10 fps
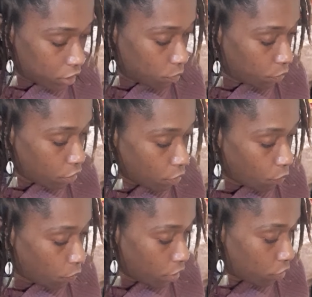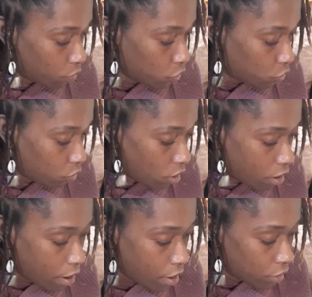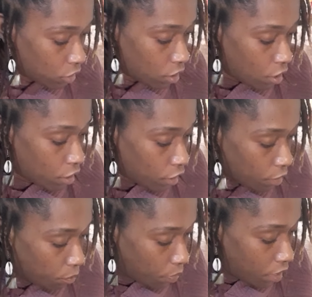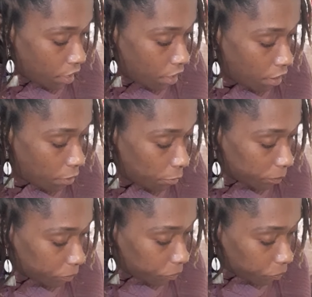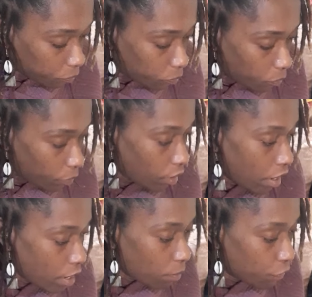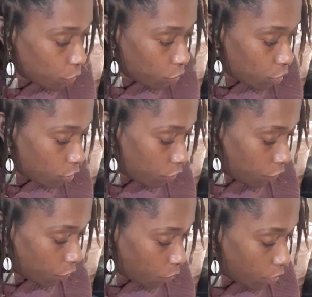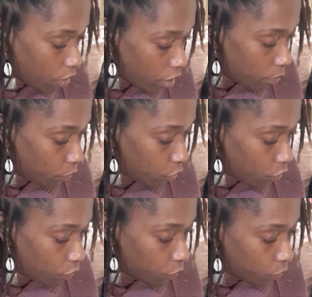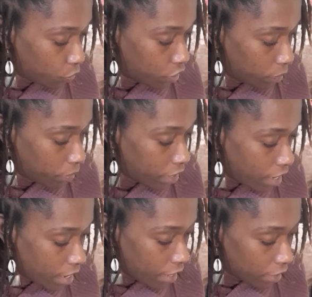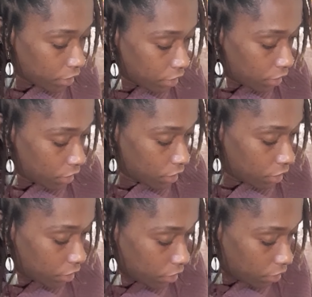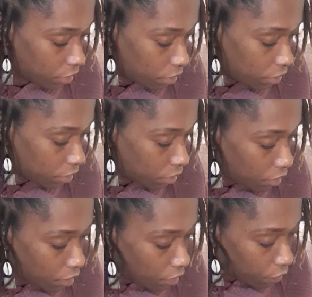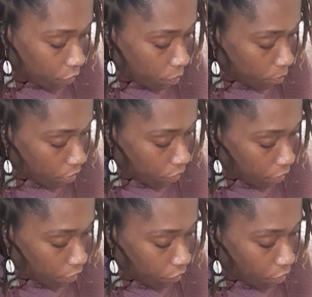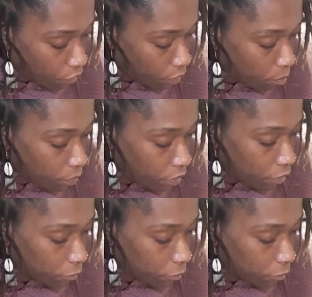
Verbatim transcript: Spirit, what crystal cards could be helpful for our beautiful Geminis for the month of November?